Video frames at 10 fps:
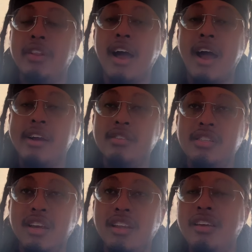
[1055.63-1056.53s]
with the higher
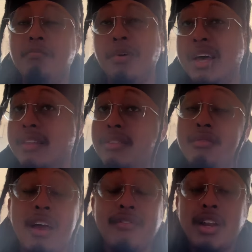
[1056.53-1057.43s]
ceiling, but
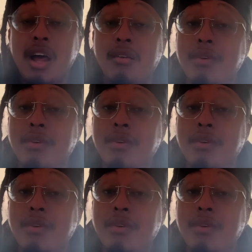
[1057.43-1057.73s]
you never know.